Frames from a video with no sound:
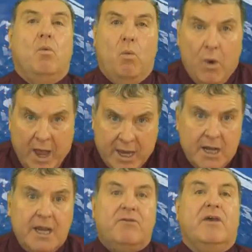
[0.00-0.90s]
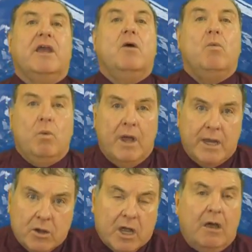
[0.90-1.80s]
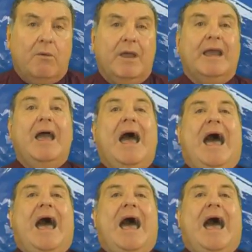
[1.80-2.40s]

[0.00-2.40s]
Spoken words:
where you're living, where you're going,